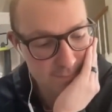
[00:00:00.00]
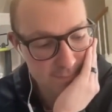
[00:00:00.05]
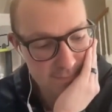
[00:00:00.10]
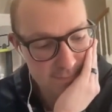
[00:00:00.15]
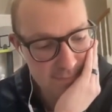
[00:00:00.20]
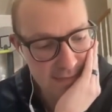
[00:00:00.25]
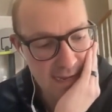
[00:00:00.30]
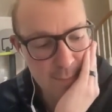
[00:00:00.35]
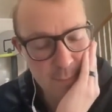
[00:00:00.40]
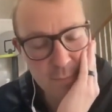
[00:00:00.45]

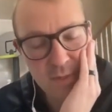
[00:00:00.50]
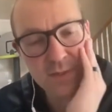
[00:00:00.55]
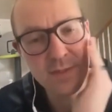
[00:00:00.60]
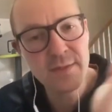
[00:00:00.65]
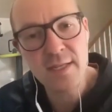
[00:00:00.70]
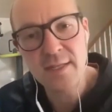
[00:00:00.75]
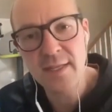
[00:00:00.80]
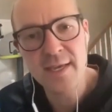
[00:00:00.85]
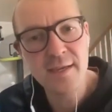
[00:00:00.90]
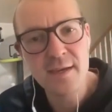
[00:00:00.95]
And but
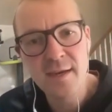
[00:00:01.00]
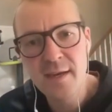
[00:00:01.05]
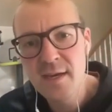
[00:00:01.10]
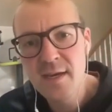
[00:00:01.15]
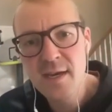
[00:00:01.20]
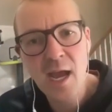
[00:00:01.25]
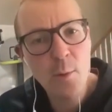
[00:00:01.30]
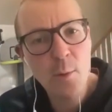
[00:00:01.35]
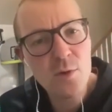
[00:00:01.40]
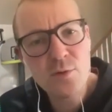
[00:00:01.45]
like
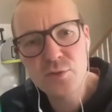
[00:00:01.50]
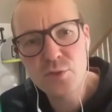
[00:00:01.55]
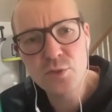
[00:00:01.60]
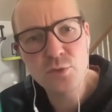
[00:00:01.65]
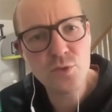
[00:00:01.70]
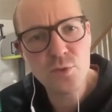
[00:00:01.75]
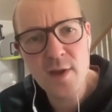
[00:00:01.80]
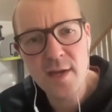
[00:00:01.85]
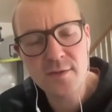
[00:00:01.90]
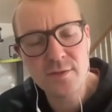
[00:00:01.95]
I work with new
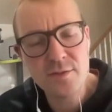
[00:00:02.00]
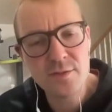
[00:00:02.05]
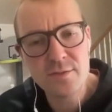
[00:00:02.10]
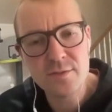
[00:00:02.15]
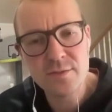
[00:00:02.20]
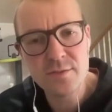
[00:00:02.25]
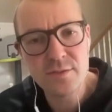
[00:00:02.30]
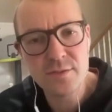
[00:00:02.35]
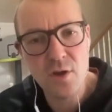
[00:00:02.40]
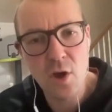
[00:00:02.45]

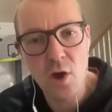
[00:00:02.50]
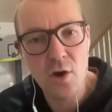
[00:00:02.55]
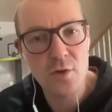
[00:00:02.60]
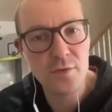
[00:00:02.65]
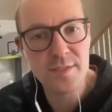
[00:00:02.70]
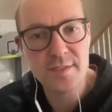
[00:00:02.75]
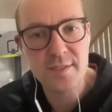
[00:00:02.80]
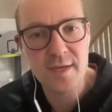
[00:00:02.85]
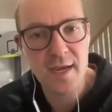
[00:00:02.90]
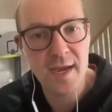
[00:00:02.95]
directors all the
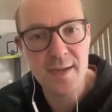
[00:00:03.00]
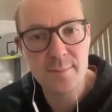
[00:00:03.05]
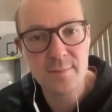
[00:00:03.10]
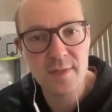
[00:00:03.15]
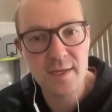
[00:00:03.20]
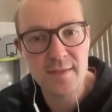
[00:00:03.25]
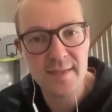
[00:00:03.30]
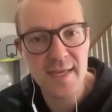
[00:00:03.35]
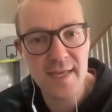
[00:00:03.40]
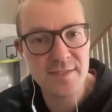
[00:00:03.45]
time. Like
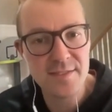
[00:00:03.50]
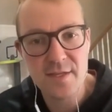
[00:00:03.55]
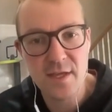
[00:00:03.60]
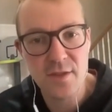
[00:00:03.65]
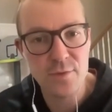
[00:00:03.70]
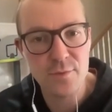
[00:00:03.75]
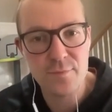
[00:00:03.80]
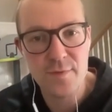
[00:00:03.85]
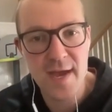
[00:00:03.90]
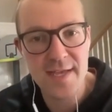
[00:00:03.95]
that's another
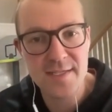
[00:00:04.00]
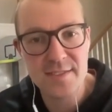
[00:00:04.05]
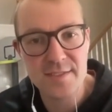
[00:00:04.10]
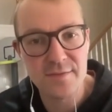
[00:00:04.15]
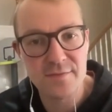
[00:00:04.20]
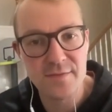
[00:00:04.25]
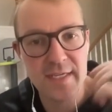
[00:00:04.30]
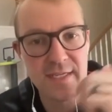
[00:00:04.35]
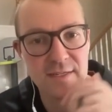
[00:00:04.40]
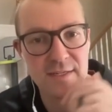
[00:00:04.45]
facet of
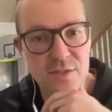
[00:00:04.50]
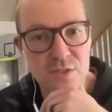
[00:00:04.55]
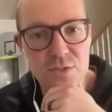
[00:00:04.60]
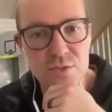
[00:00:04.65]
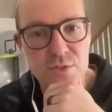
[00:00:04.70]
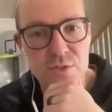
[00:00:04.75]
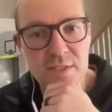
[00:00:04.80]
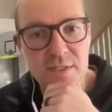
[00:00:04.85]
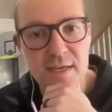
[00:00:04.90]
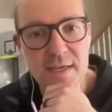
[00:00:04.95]
the
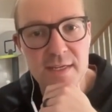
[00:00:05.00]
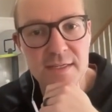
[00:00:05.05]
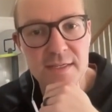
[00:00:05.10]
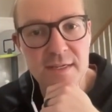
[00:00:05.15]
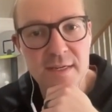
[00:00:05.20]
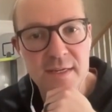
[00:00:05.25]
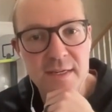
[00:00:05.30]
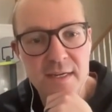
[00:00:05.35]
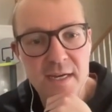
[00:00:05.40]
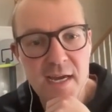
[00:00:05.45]
industry. Like
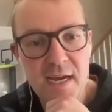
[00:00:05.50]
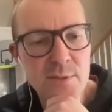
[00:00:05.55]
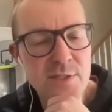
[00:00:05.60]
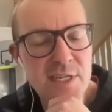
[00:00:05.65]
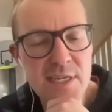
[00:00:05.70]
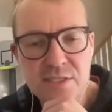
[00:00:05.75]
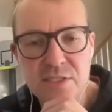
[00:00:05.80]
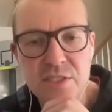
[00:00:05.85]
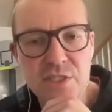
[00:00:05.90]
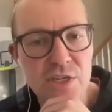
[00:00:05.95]
I would say
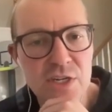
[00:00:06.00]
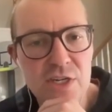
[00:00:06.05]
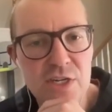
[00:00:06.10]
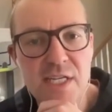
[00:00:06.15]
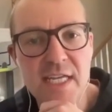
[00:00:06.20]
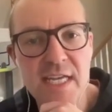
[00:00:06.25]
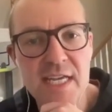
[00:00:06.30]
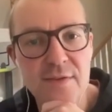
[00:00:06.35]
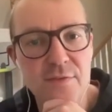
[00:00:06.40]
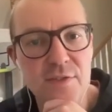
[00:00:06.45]
it's a good
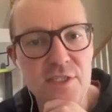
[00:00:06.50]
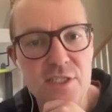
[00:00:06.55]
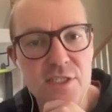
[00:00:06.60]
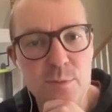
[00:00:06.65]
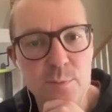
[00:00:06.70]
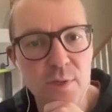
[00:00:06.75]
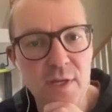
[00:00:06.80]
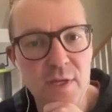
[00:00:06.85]
even split